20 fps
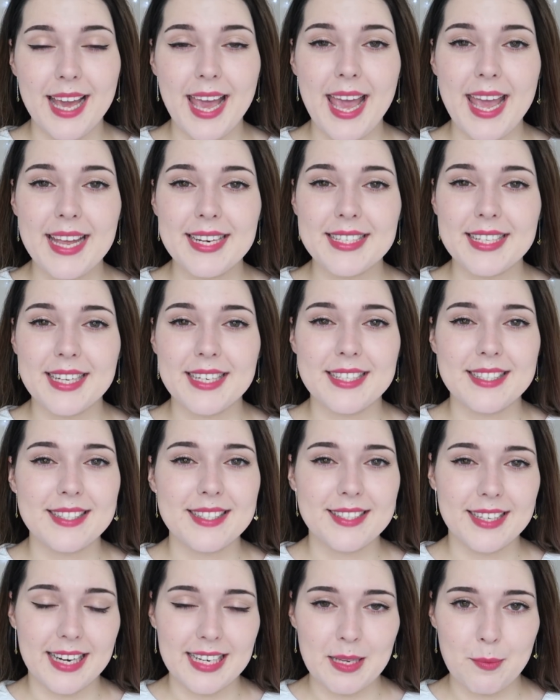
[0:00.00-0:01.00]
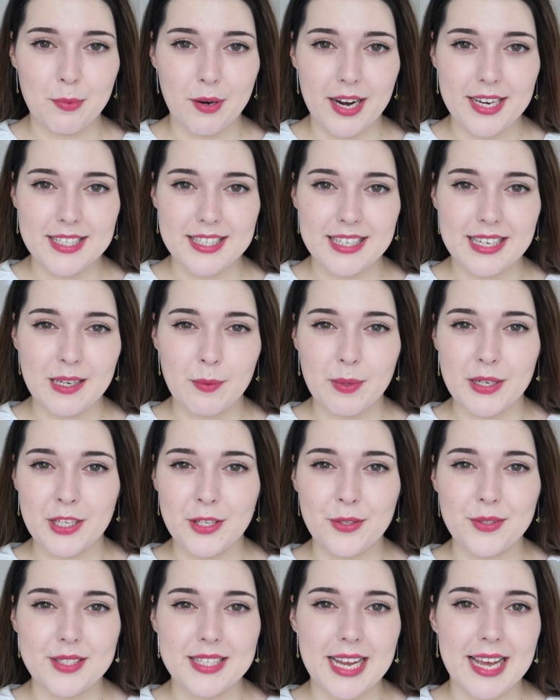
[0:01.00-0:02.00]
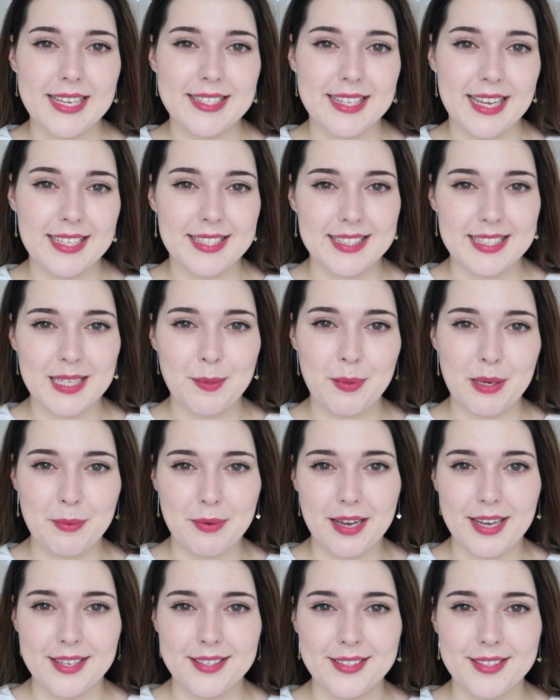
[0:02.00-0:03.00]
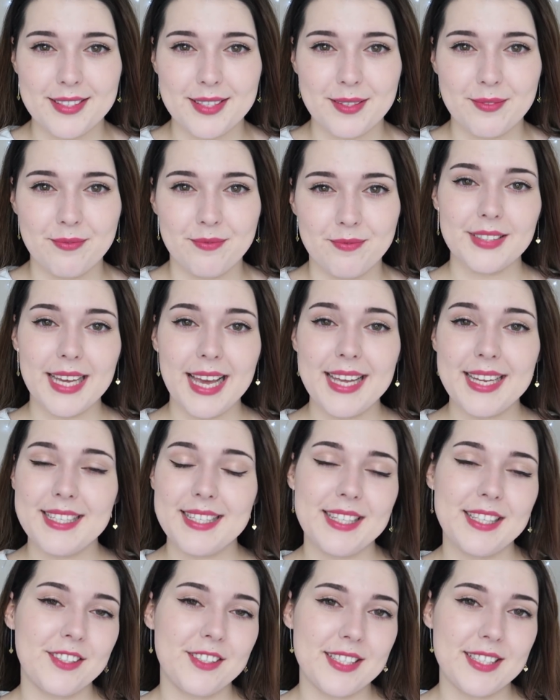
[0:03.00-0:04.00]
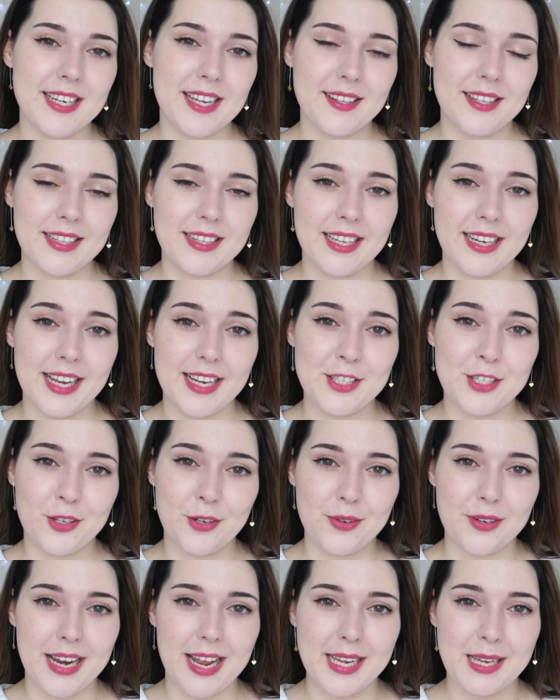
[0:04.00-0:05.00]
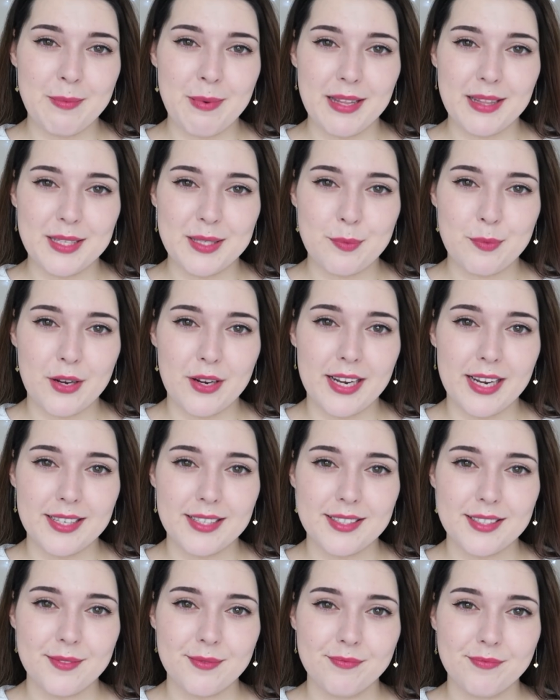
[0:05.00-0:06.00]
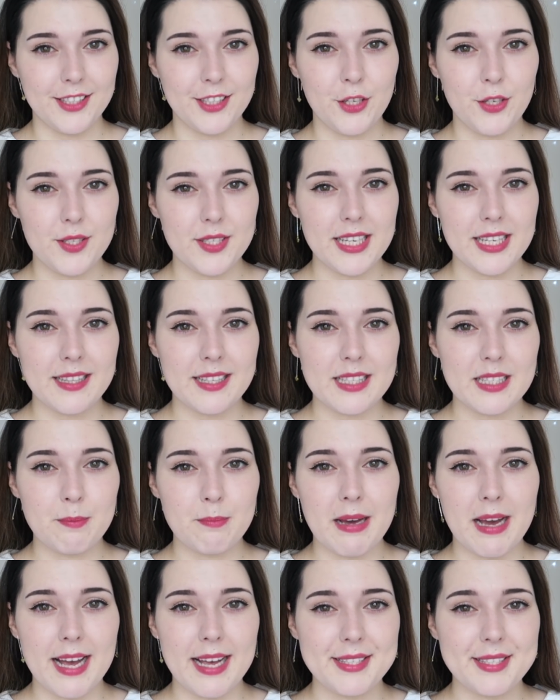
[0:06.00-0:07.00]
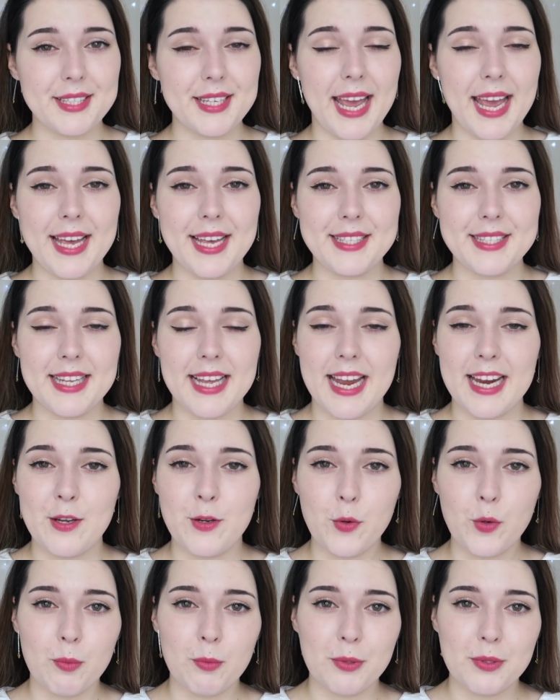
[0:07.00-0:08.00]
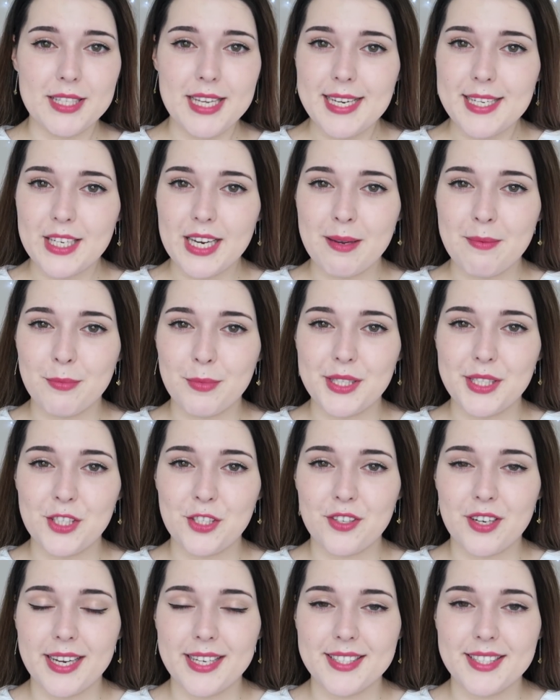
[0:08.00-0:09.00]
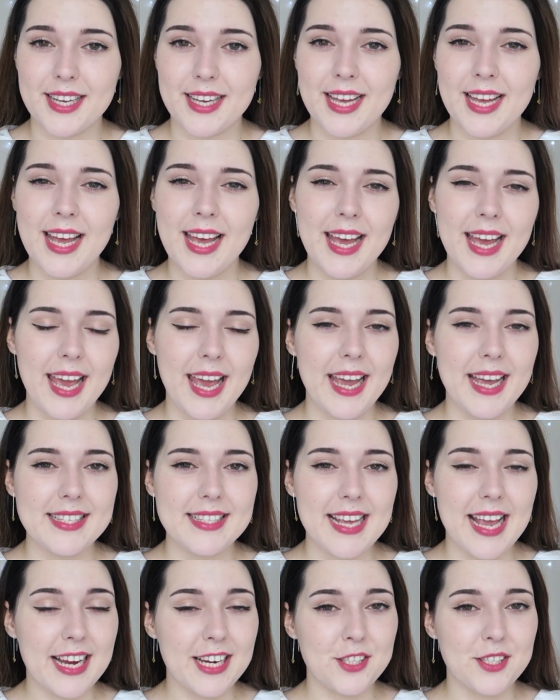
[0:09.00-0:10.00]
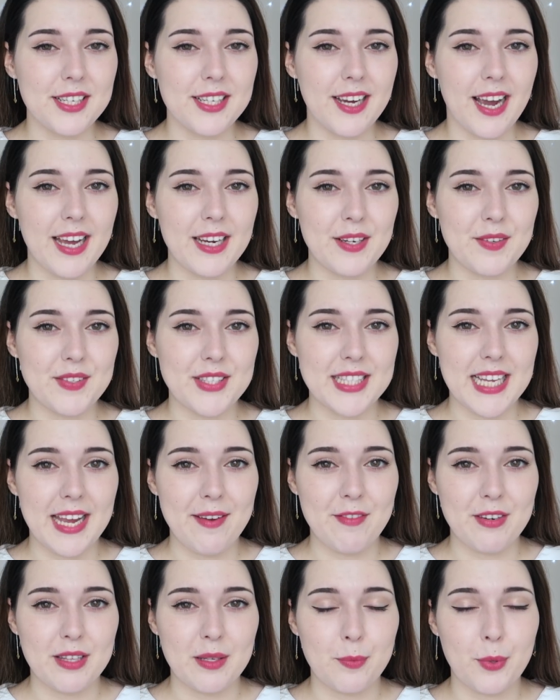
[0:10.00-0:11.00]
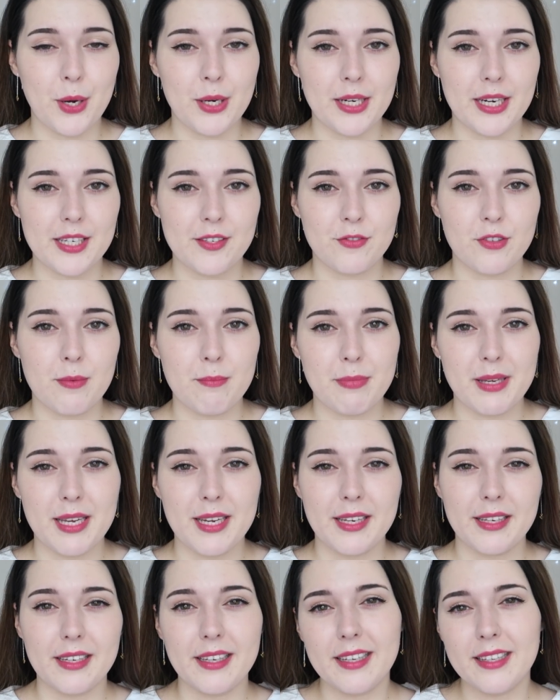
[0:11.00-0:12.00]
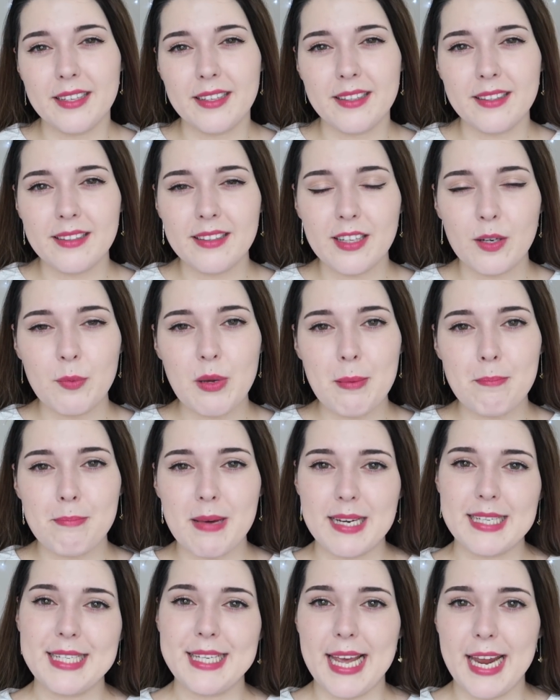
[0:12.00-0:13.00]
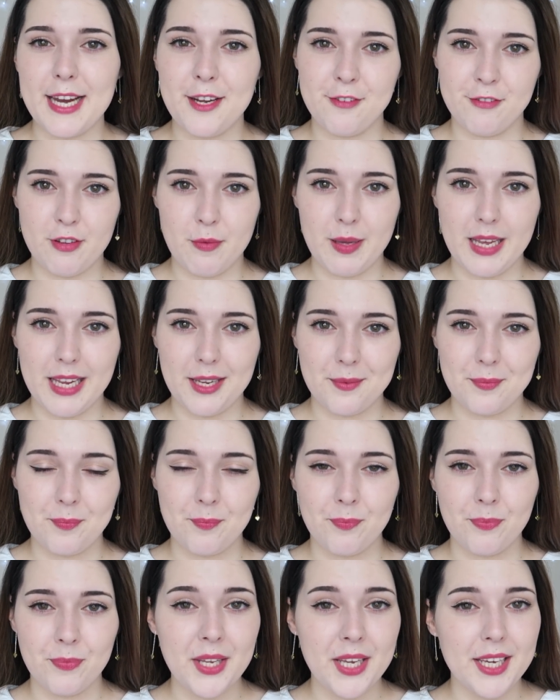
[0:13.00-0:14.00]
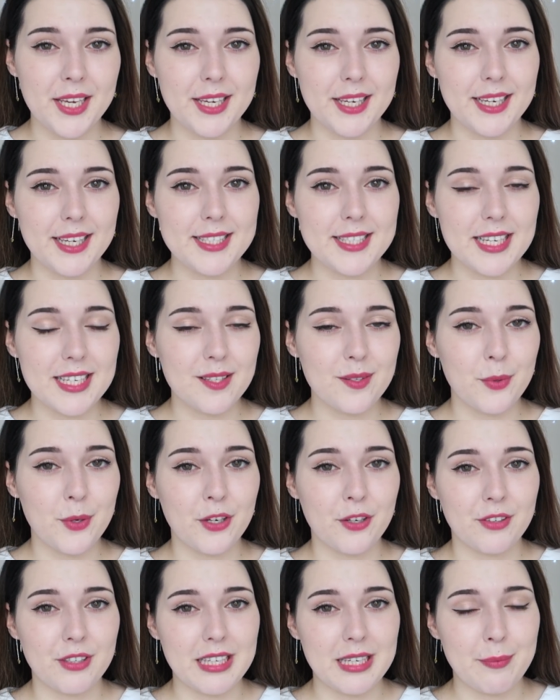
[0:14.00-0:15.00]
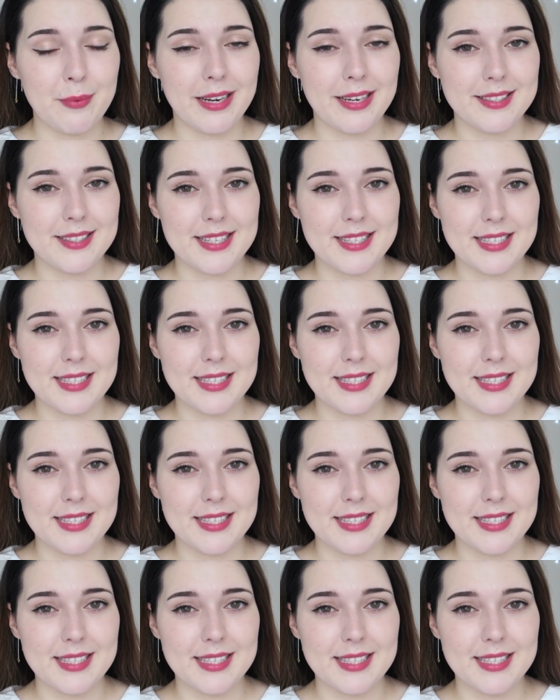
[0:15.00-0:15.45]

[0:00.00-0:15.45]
and it is slightly brightening when used as a sleeping mask. And there is nothing that I don't like about this product. Using this mask as a normal daytime moisturiser has actually kind of saved the product from being a little bit mundane for me. It does work really well as a